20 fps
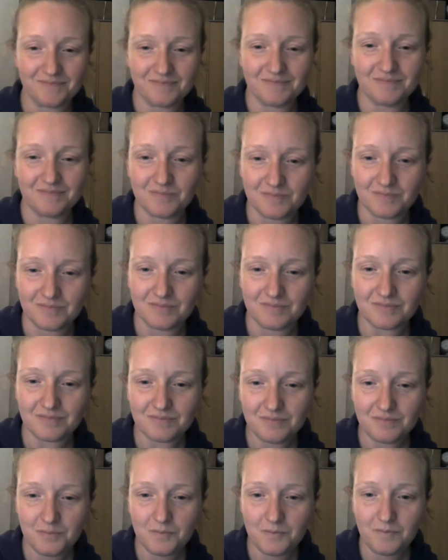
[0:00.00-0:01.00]

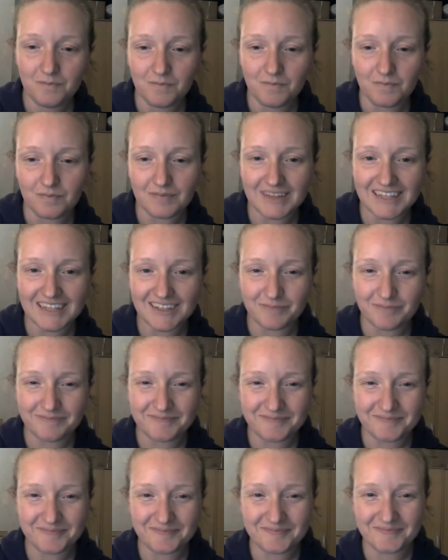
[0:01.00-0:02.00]

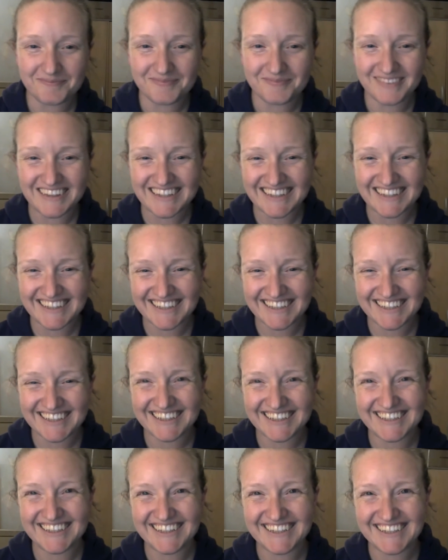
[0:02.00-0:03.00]

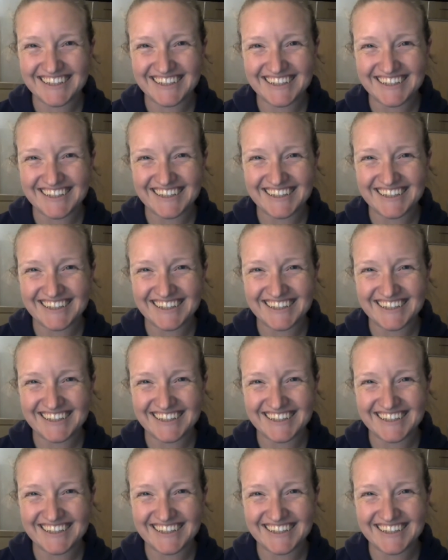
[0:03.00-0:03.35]
Nothing is said.